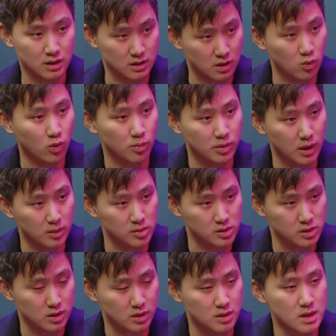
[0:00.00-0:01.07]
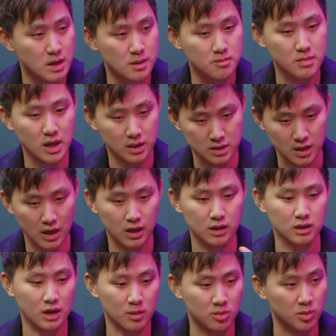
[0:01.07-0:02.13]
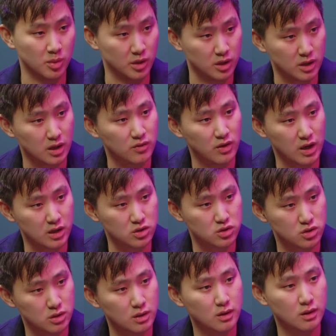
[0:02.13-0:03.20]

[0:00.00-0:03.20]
I think we'll be able to maintain capability advantage.